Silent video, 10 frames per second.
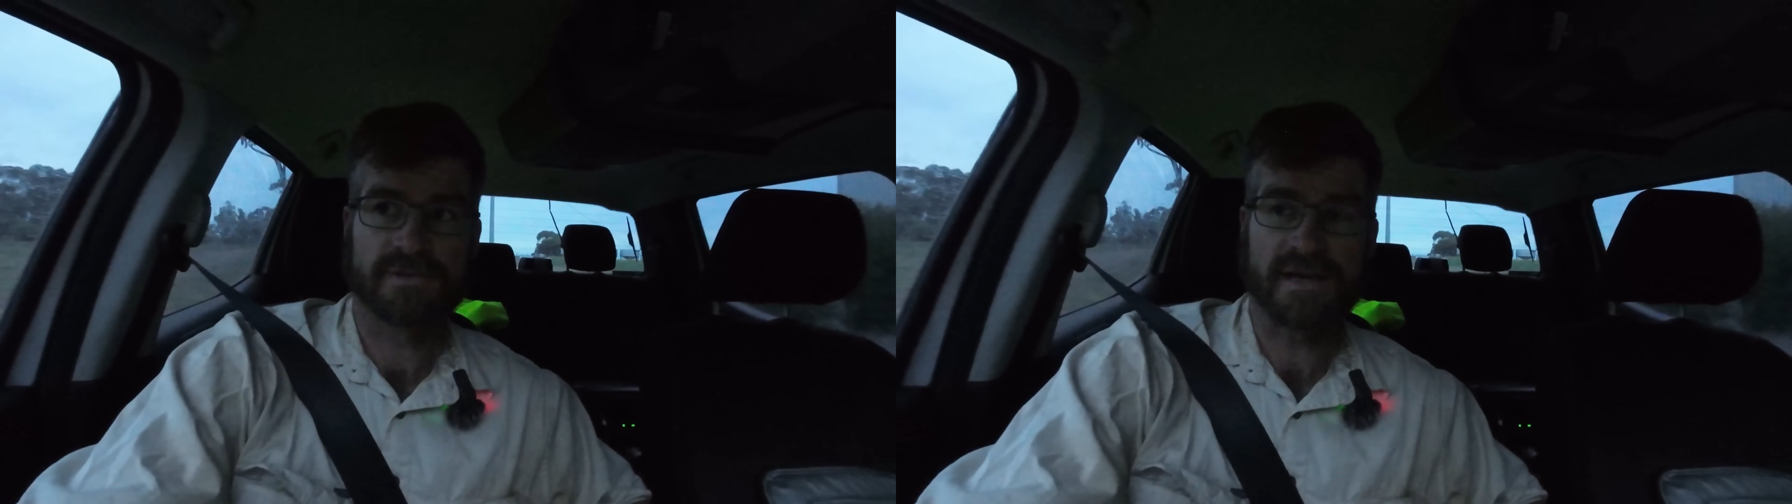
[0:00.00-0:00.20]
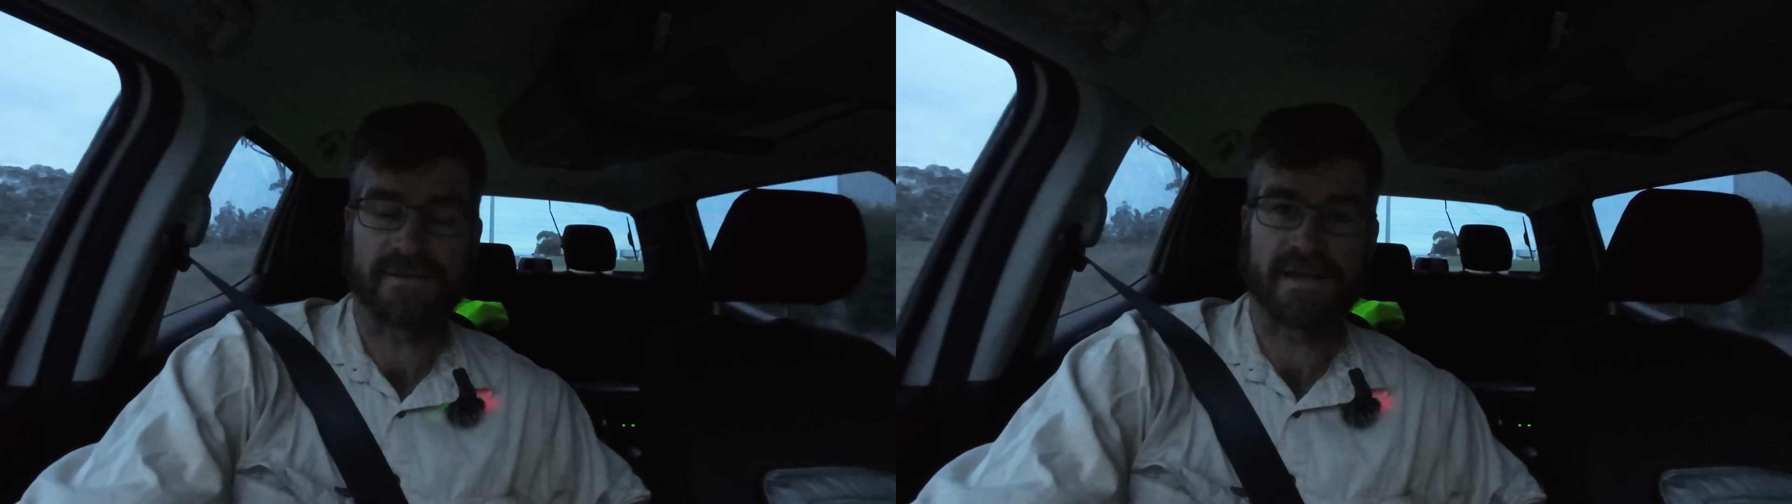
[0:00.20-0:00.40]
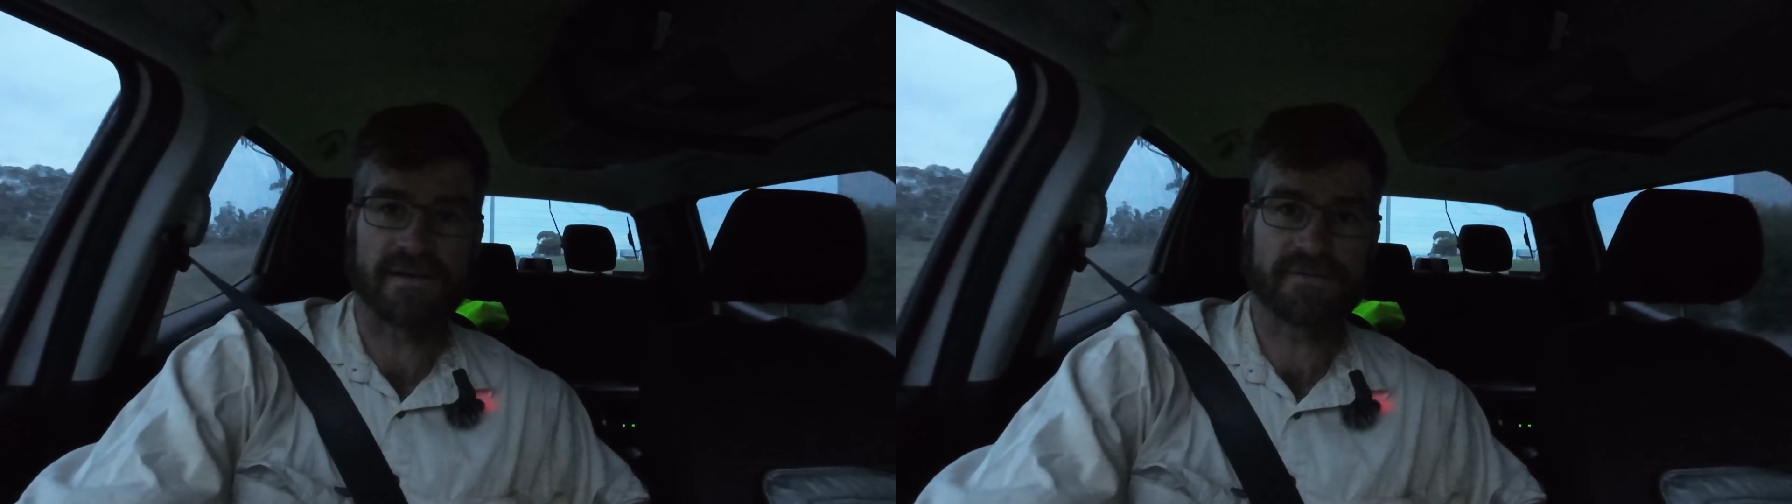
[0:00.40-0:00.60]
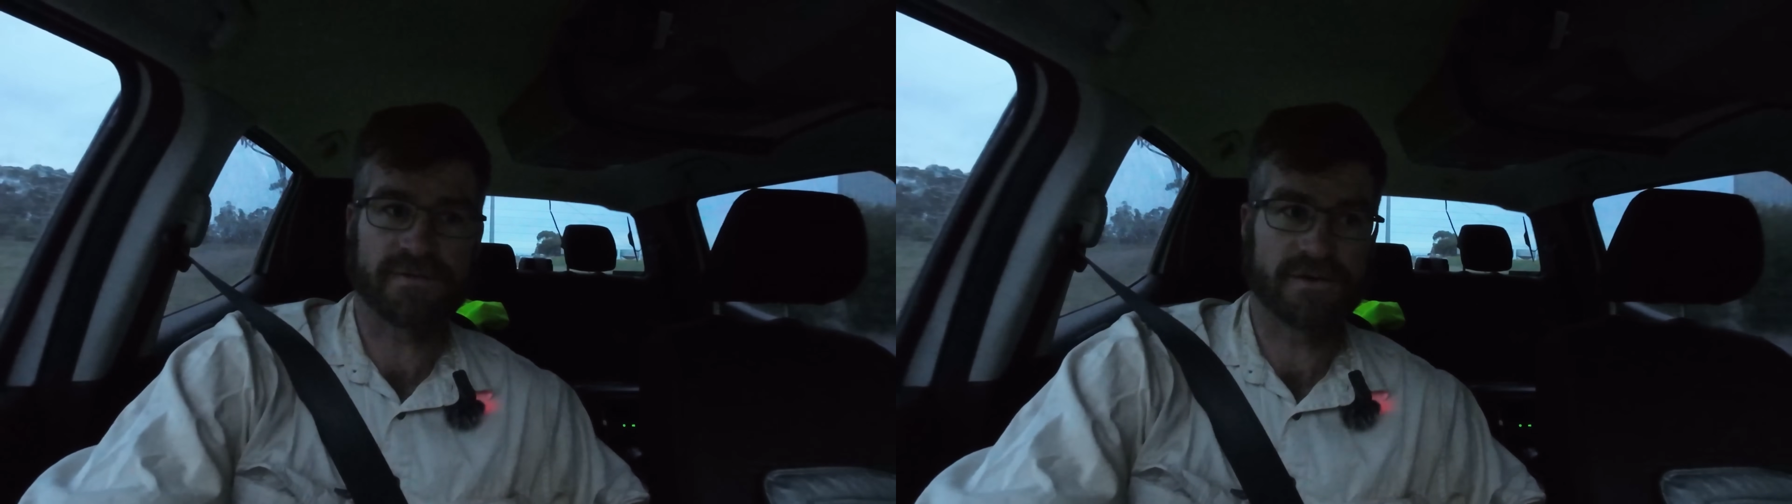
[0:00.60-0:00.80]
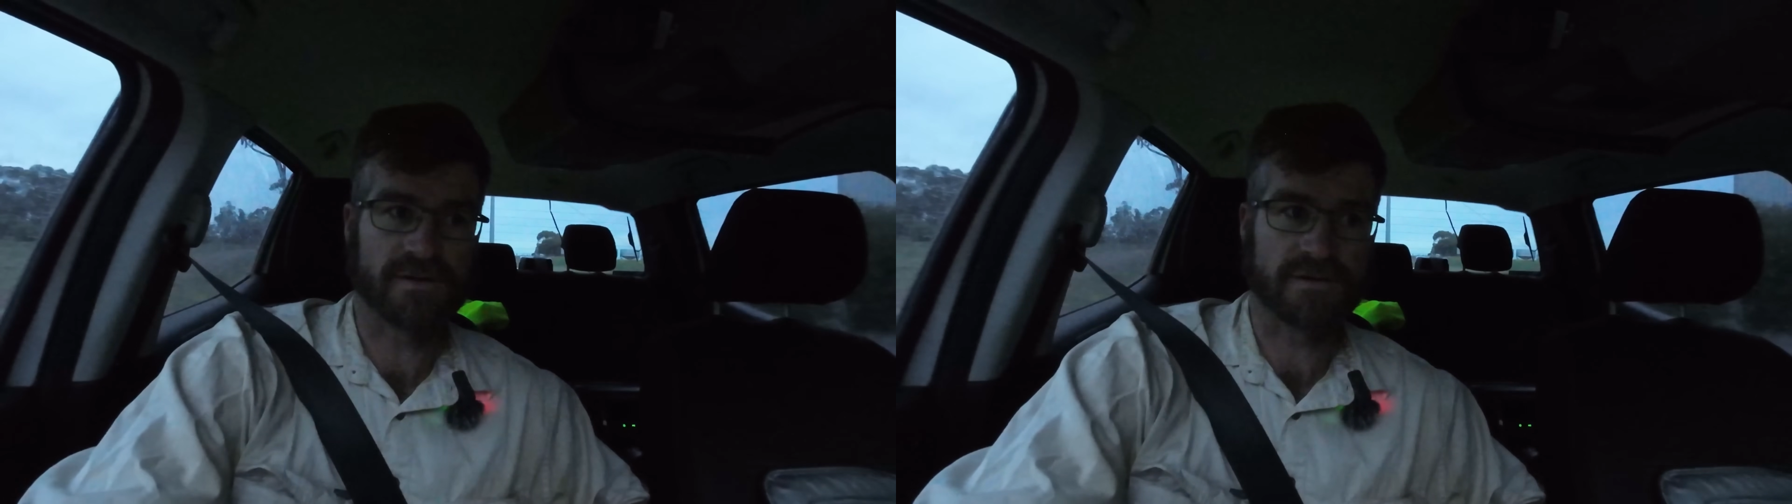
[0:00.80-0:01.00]
yeah, thanks
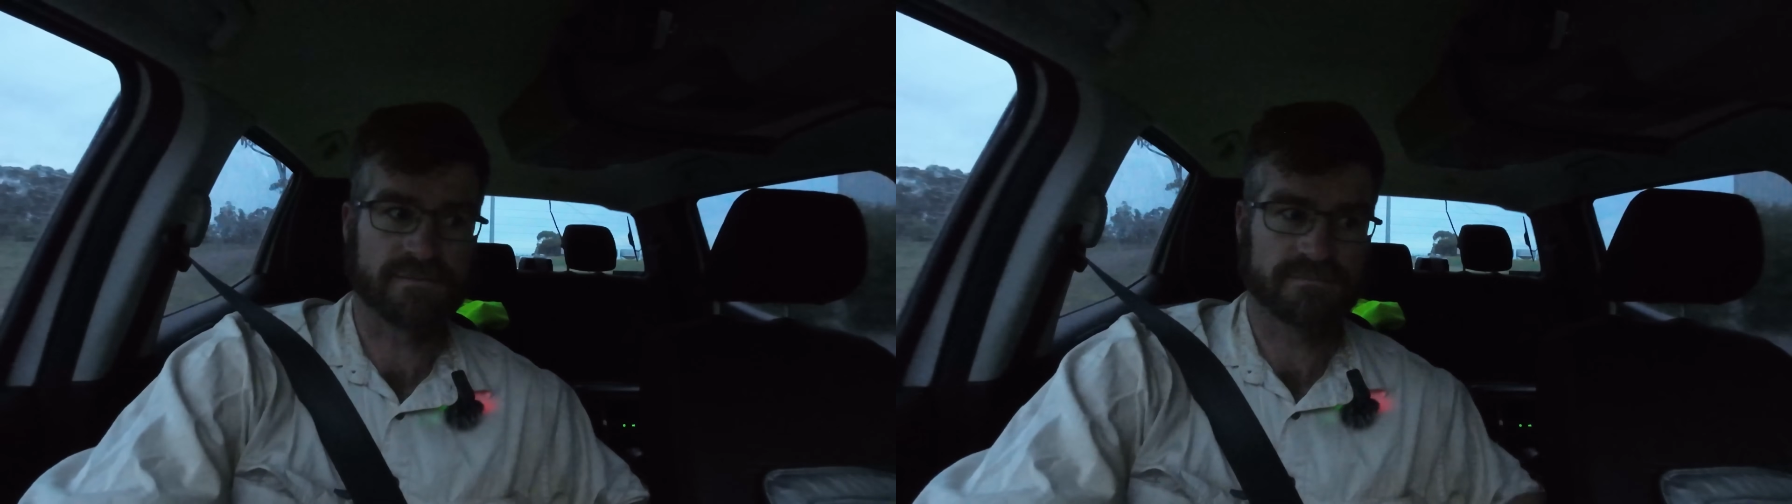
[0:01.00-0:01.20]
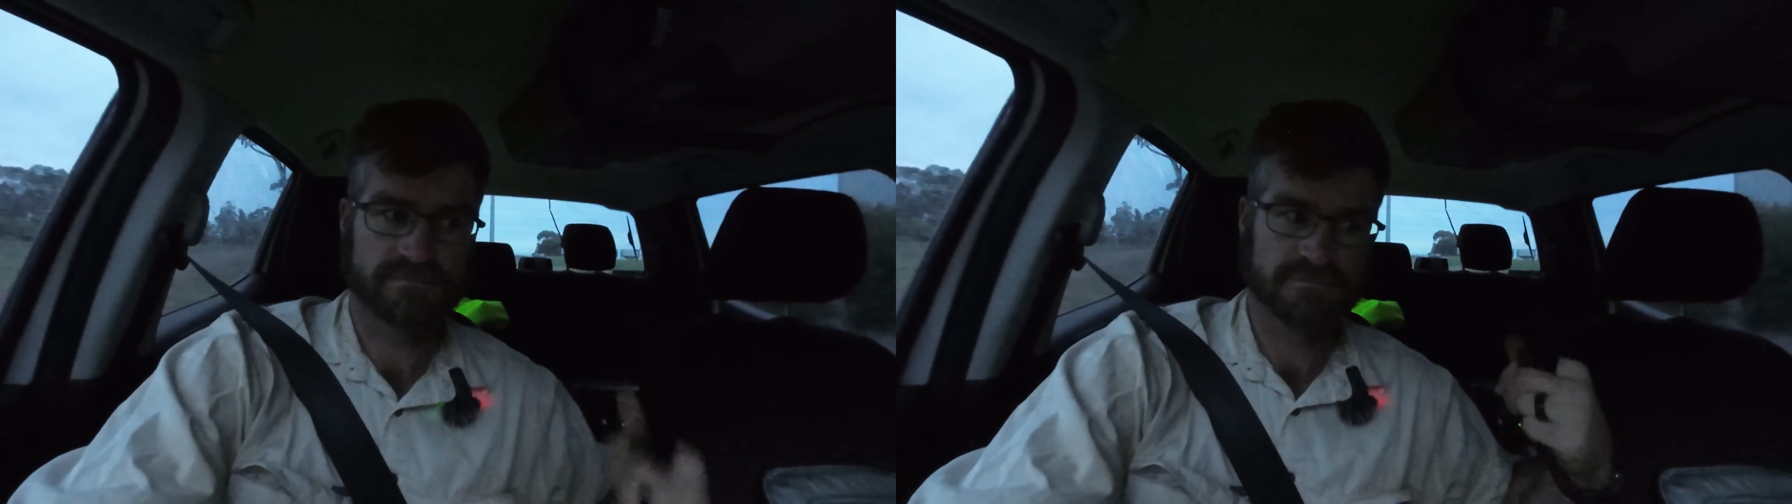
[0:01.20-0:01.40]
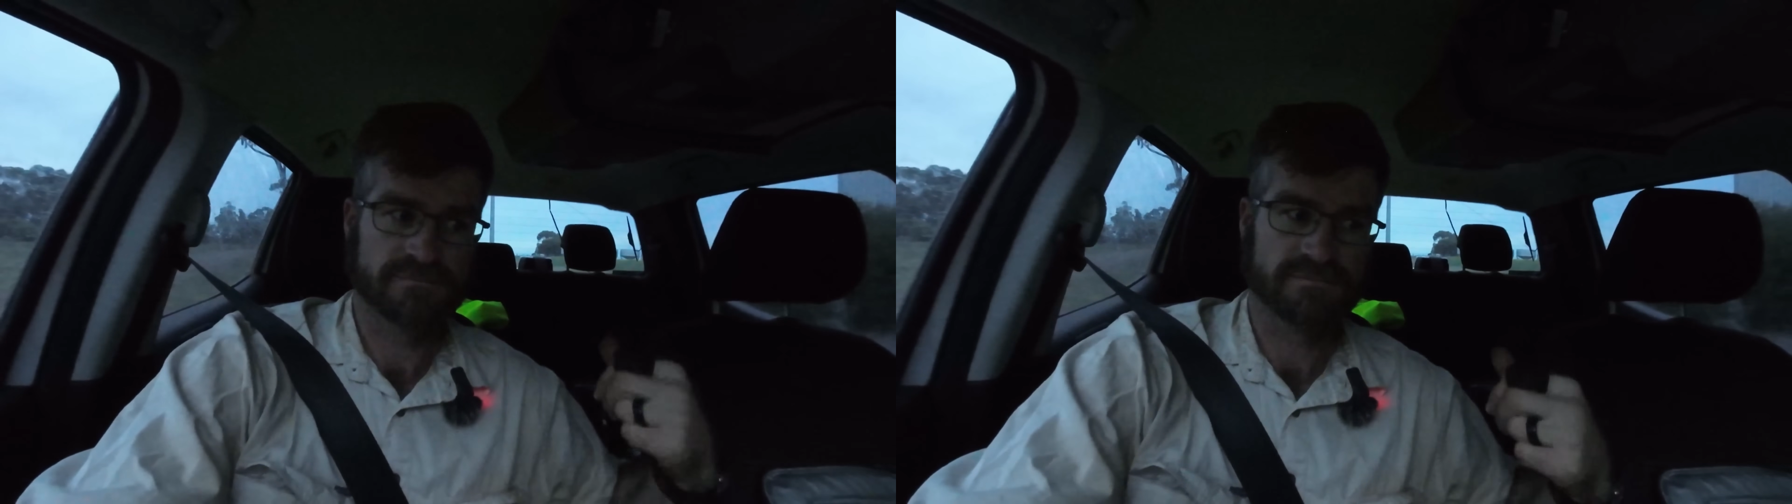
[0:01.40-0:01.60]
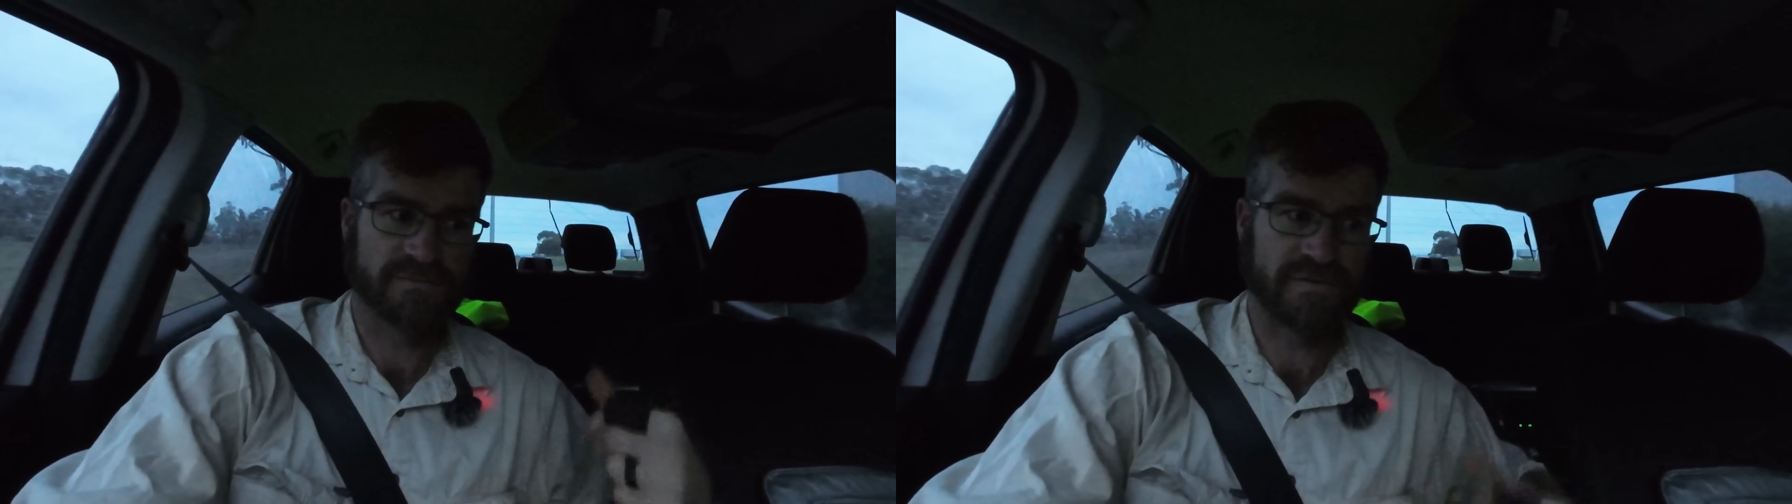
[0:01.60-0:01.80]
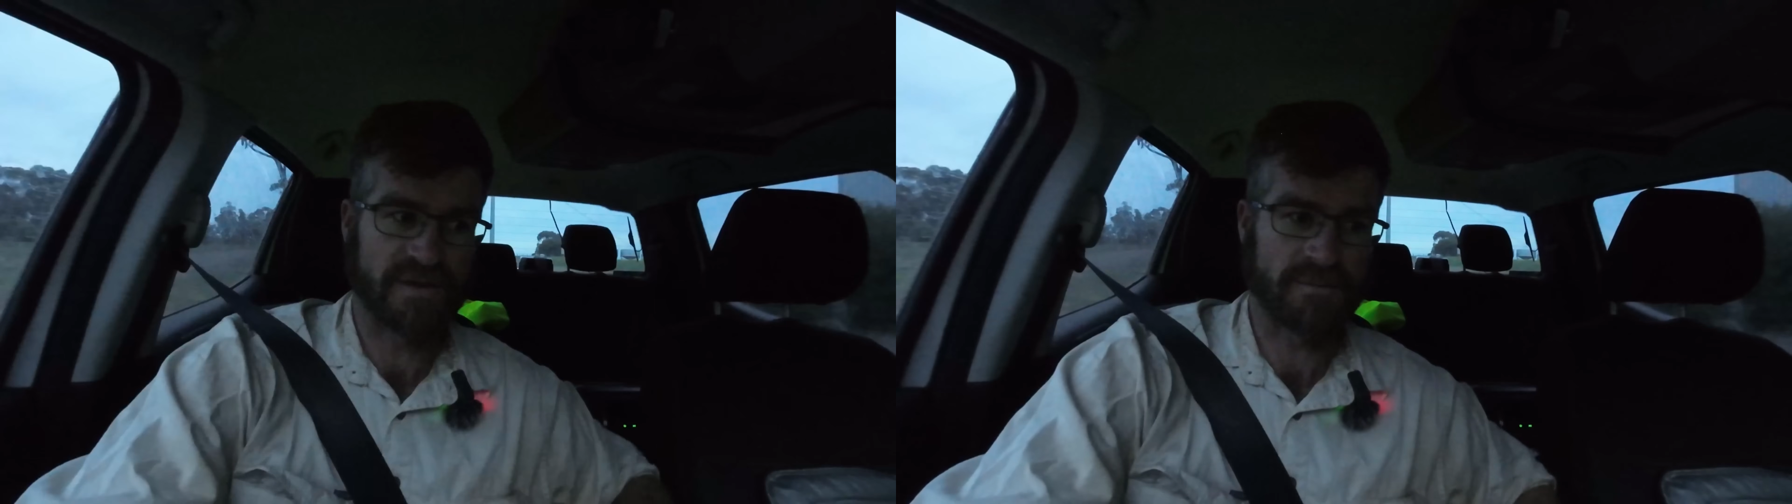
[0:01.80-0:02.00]
for
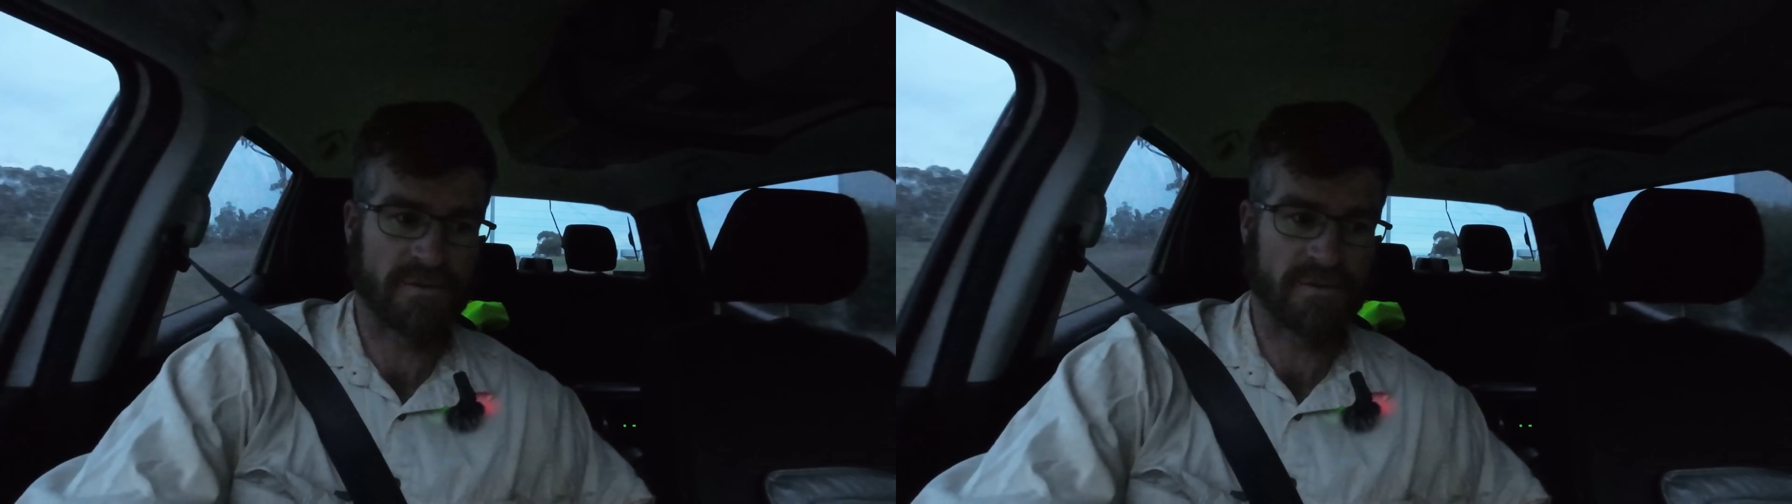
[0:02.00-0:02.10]
seeing